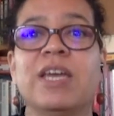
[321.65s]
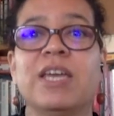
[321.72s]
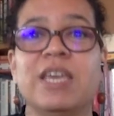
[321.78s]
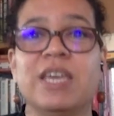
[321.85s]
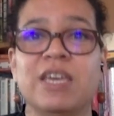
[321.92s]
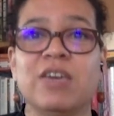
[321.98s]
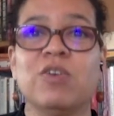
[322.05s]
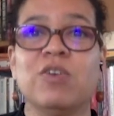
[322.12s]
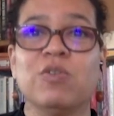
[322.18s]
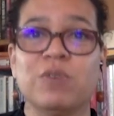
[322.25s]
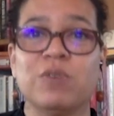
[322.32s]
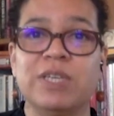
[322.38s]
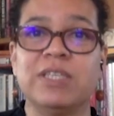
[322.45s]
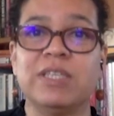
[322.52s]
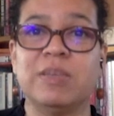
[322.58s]

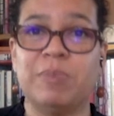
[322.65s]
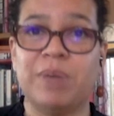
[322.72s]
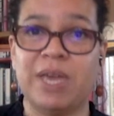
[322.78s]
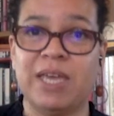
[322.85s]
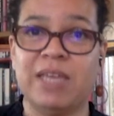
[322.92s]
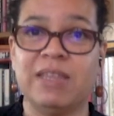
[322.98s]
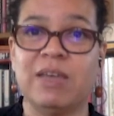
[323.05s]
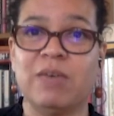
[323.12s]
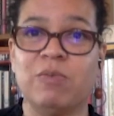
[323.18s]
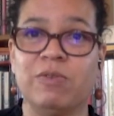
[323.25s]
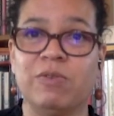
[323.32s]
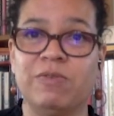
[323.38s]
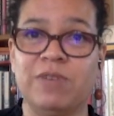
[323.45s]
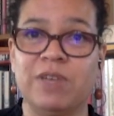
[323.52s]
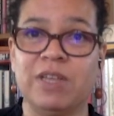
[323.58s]
increase the pain that we're
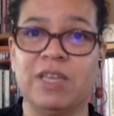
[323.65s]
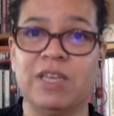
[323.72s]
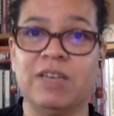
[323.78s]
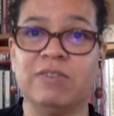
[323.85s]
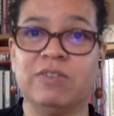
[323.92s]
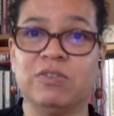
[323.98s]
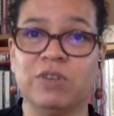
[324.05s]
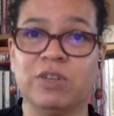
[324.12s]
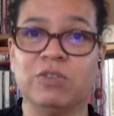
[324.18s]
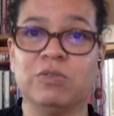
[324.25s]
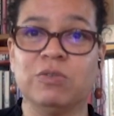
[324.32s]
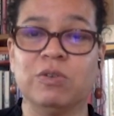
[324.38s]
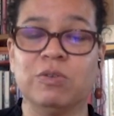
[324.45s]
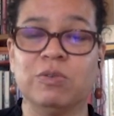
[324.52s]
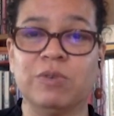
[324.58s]
feeling of
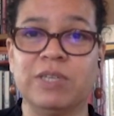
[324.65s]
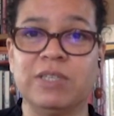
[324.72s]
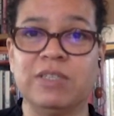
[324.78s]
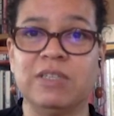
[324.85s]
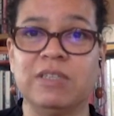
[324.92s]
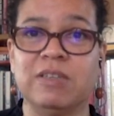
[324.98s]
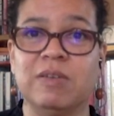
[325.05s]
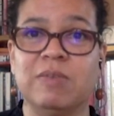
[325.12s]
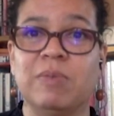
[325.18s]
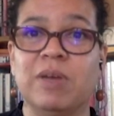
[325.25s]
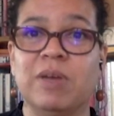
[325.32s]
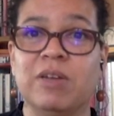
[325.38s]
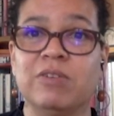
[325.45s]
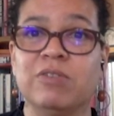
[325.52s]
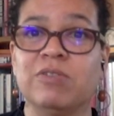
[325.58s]
structural racism
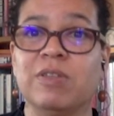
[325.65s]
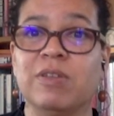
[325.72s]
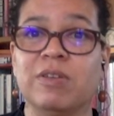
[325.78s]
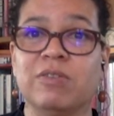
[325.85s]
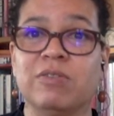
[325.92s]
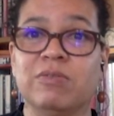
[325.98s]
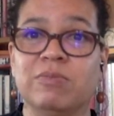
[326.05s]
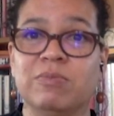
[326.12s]
under the